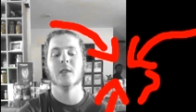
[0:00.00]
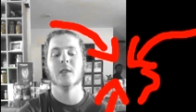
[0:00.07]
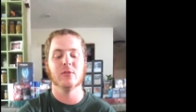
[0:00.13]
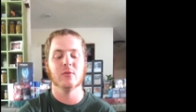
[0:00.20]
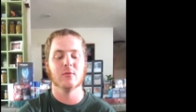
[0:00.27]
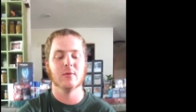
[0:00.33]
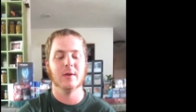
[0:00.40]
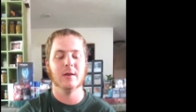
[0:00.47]

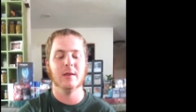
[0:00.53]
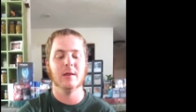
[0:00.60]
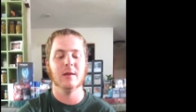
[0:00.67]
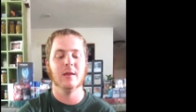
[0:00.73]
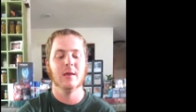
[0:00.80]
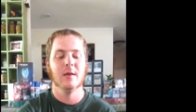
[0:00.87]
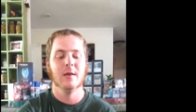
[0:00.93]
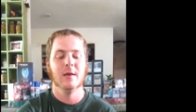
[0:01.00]
Also
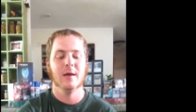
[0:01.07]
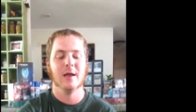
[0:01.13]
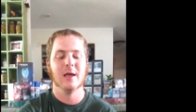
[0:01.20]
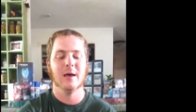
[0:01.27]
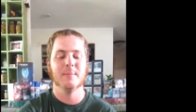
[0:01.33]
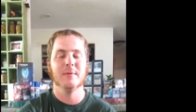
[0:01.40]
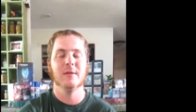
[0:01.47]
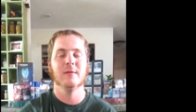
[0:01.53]
running a
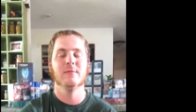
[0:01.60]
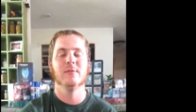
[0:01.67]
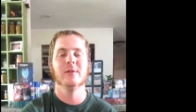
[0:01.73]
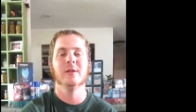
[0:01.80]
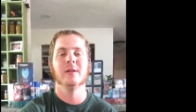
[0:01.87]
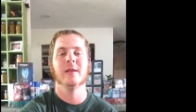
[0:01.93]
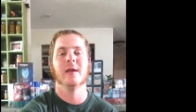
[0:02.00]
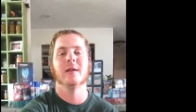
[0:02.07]
copy of
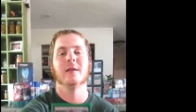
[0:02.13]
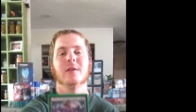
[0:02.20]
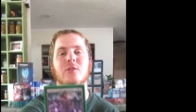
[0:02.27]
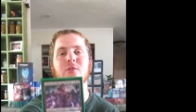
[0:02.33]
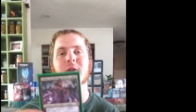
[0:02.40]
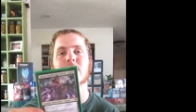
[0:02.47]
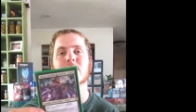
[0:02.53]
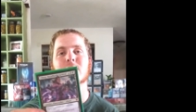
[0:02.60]
Liliana,
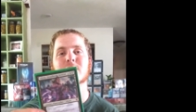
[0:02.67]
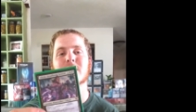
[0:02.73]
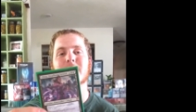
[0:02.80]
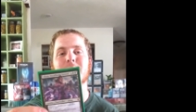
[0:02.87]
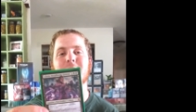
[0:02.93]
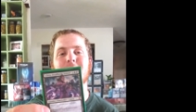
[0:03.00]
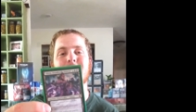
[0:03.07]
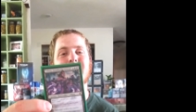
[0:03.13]
Dreadhorde
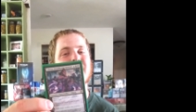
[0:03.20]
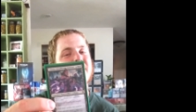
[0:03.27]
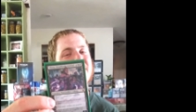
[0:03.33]
Champion.